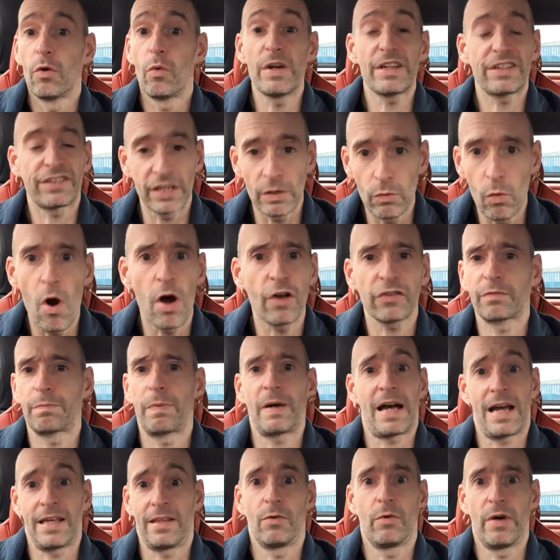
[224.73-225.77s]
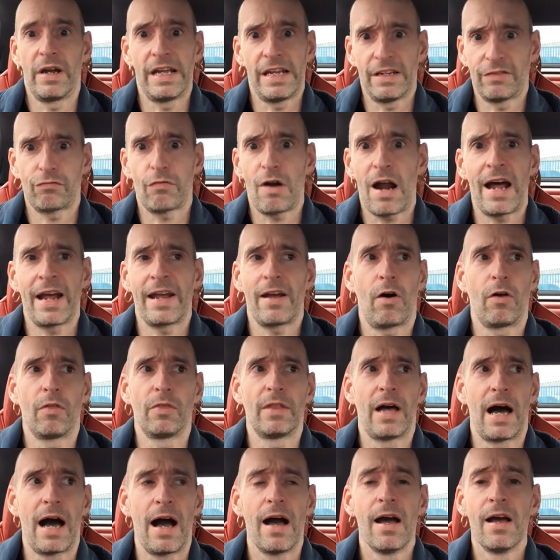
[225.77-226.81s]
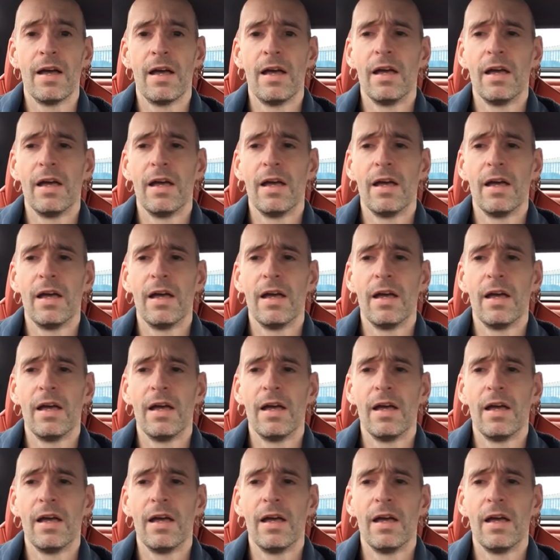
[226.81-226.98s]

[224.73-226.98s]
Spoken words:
which he was, by the way, he's right on that.